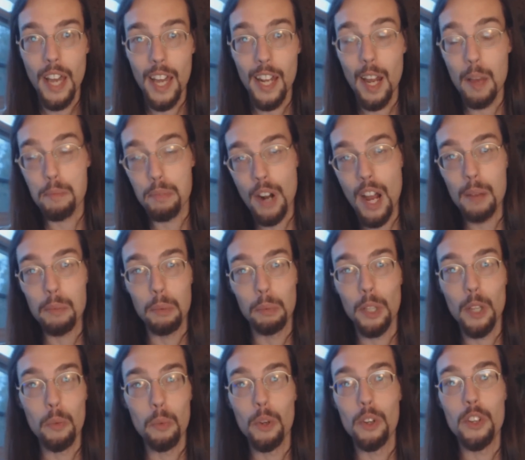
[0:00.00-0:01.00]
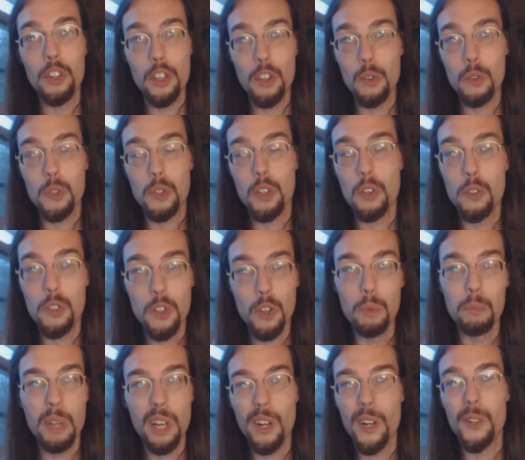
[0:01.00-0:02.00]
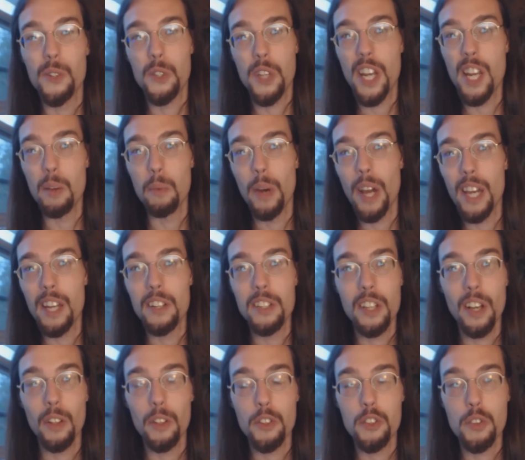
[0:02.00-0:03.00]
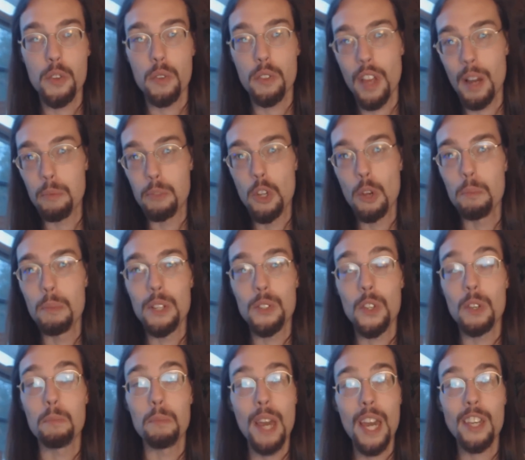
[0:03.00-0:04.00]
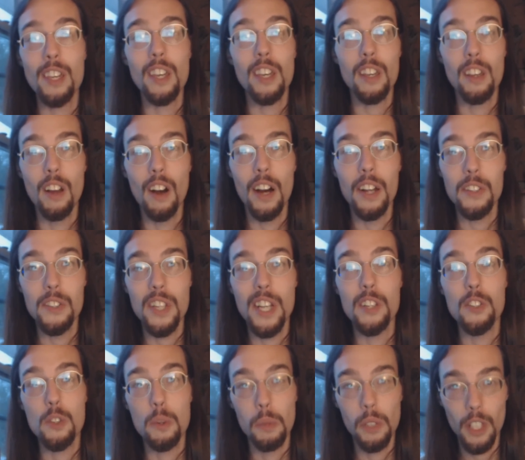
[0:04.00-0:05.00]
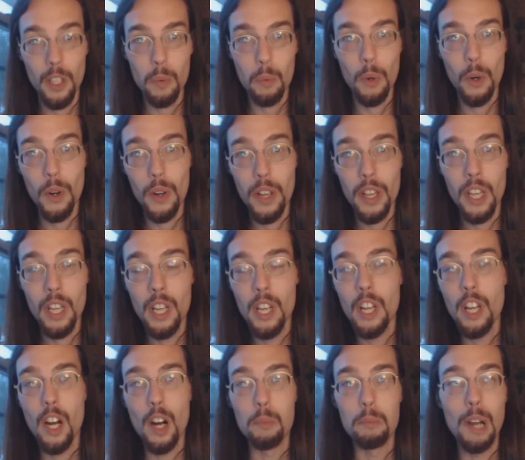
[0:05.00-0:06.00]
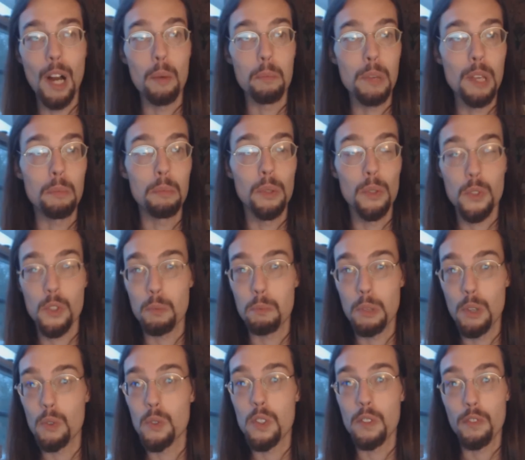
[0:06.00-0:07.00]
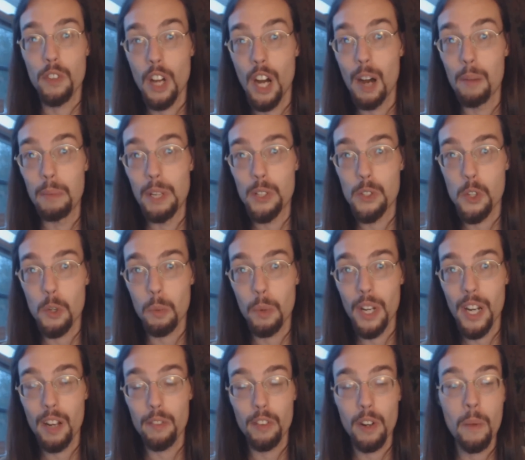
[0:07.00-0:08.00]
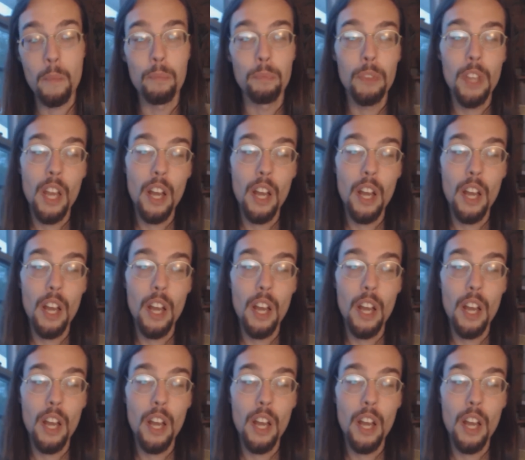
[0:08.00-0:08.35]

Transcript: And I probably wouldn't use YouTube Heroes anyway, to tell the truth. I'm too busy making content to really worry about people's abusive comments or whatever.